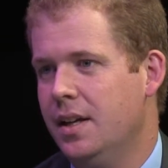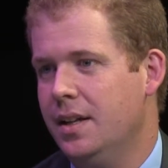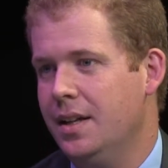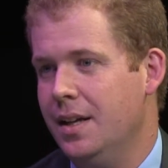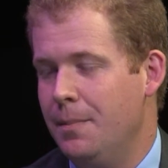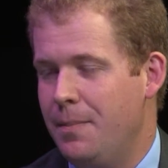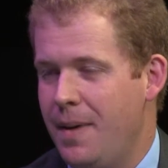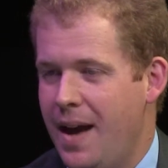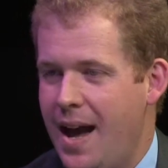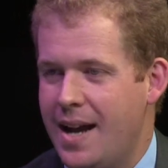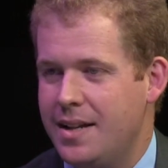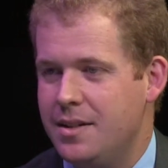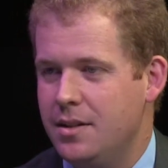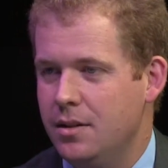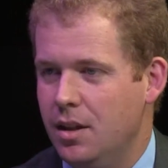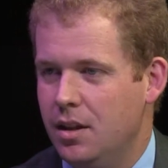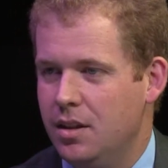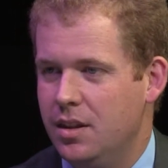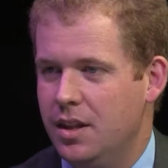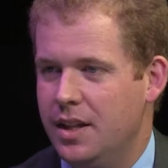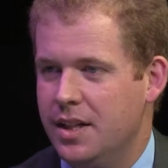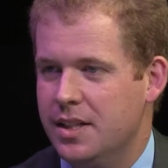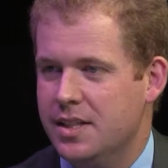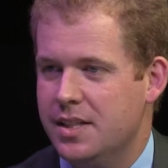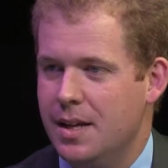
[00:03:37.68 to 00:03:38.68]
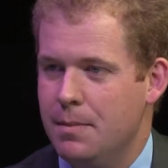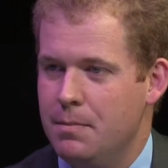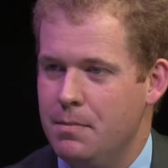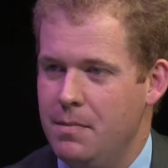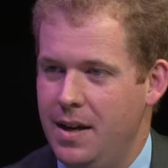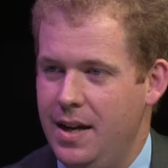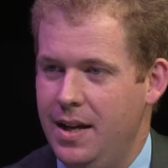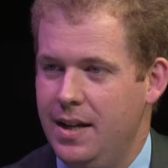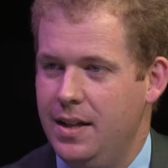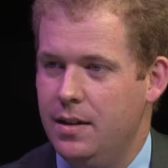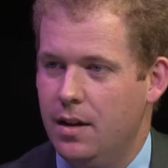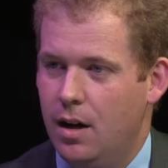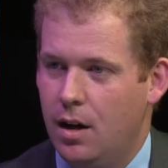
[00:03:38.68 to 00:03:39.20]
Get back to the things that
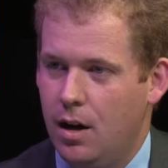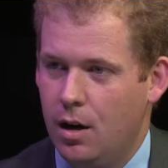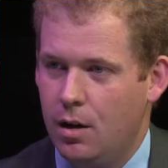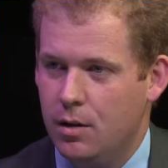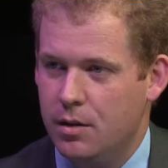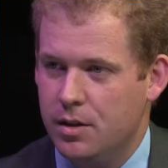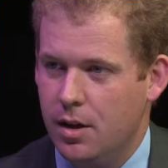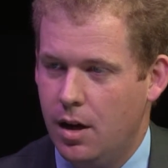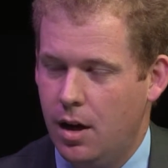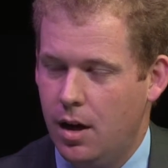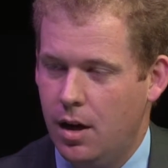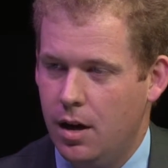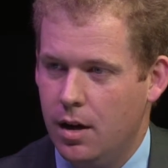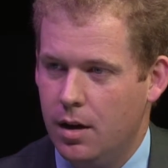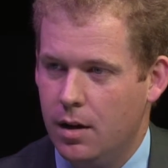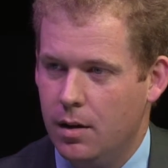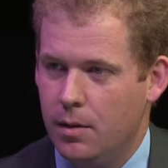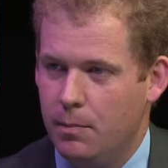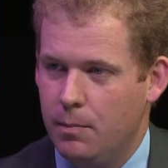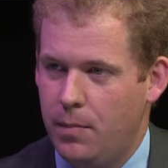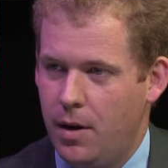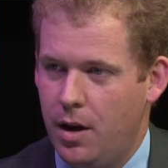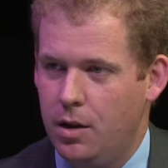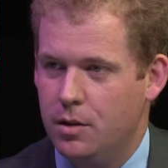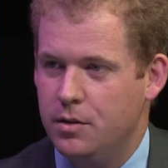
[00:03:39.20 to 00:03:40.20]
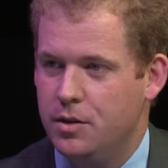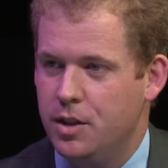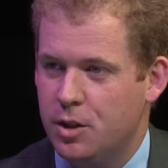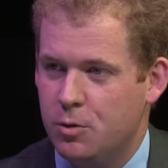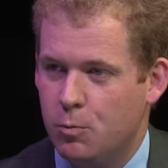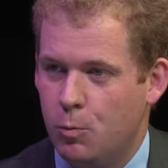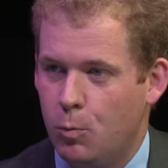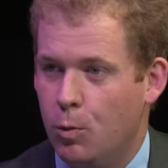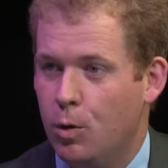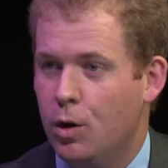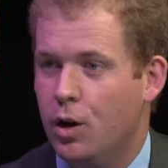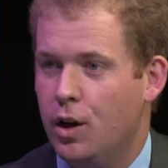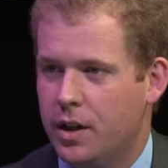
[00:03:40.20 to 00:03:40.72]
made our politics
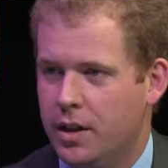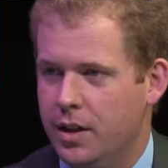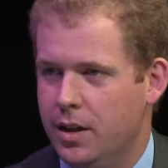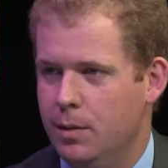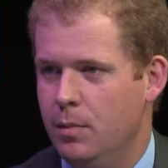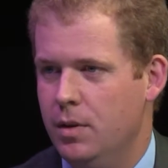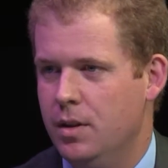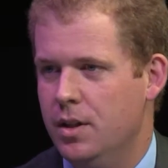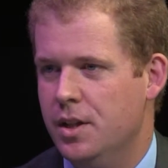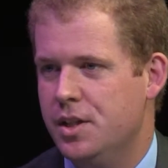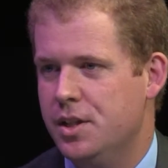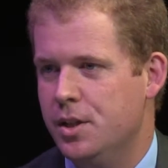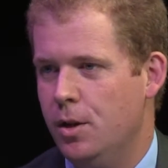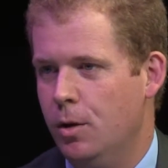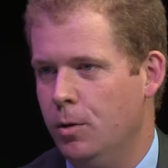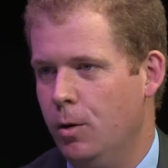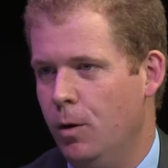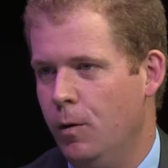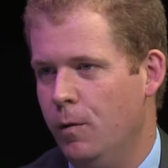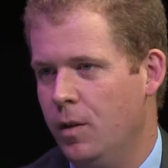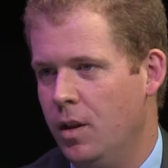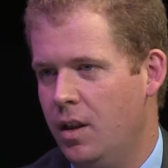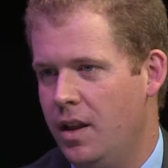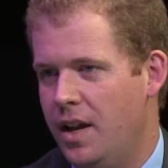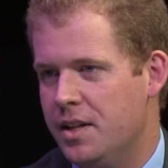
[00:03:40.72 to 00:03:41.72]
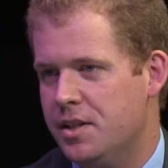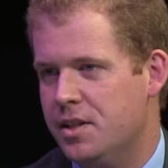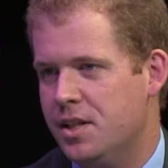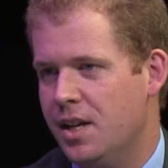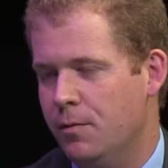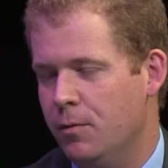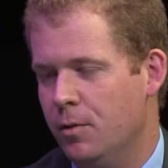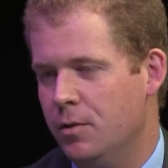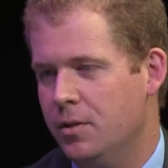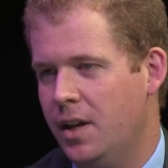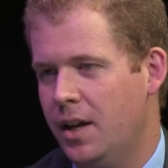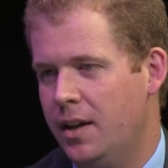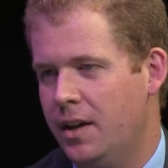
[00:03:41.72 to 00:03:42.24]
work in Minnesota over the last
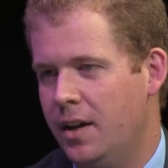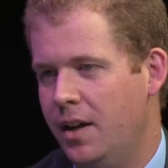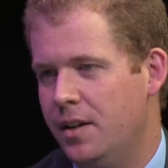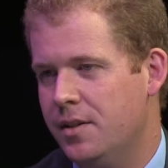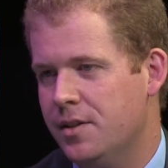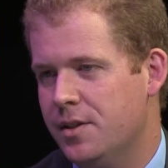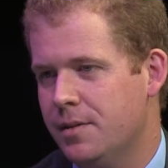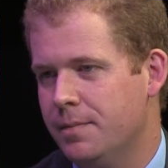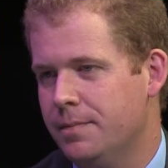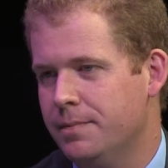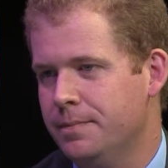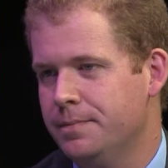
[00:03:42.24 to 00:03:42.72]
several decades.